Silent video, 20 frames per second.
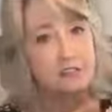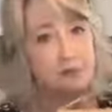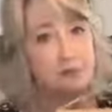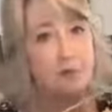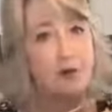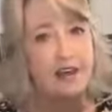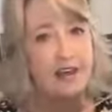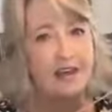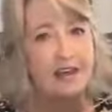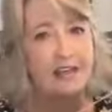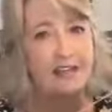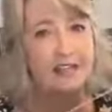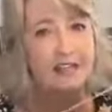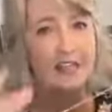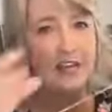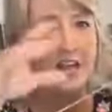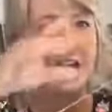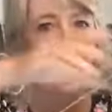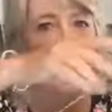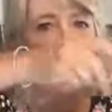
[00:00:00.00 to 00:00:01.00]
This
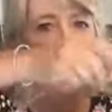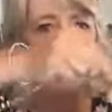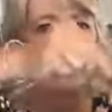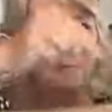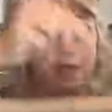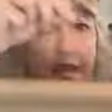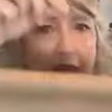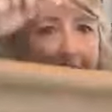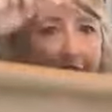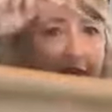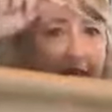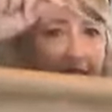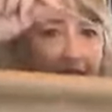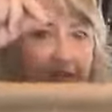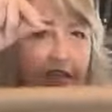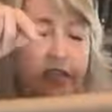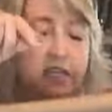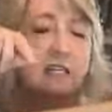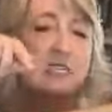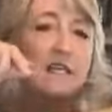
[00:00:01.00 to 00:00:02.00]
one I
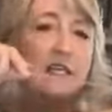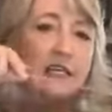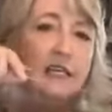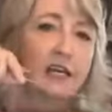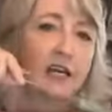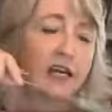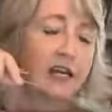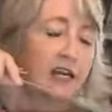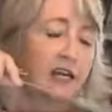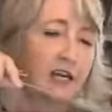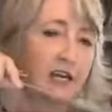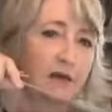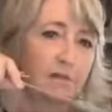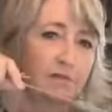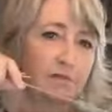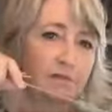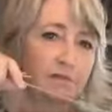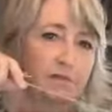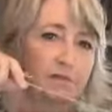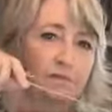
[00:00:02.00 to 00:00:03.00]
made
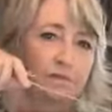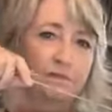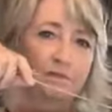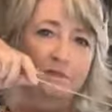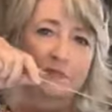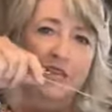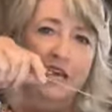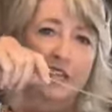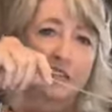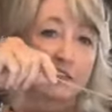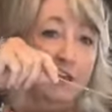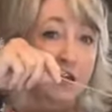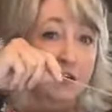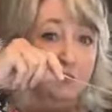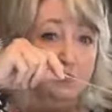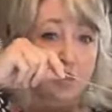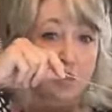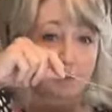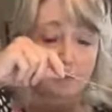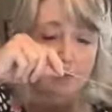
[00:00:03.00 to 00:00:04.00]
um, a
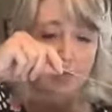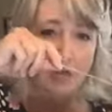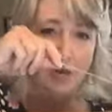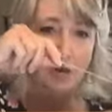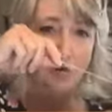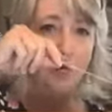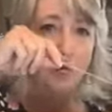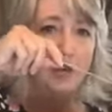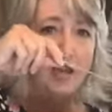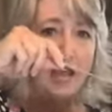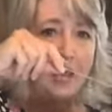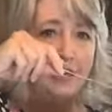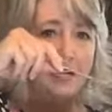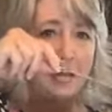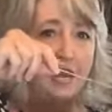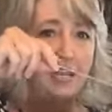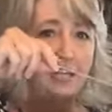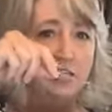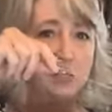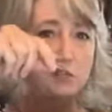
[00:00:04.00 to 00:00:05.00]
long time ago
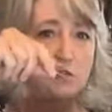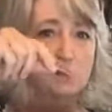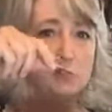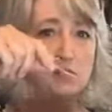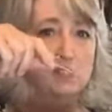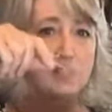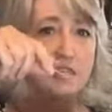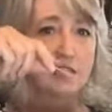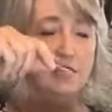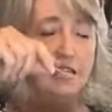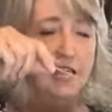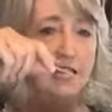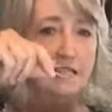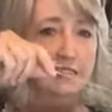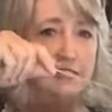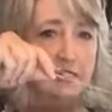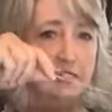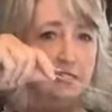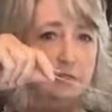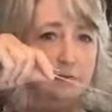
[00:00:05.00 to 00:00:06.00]
and I used the
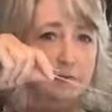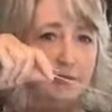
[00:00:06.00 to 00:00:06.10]
less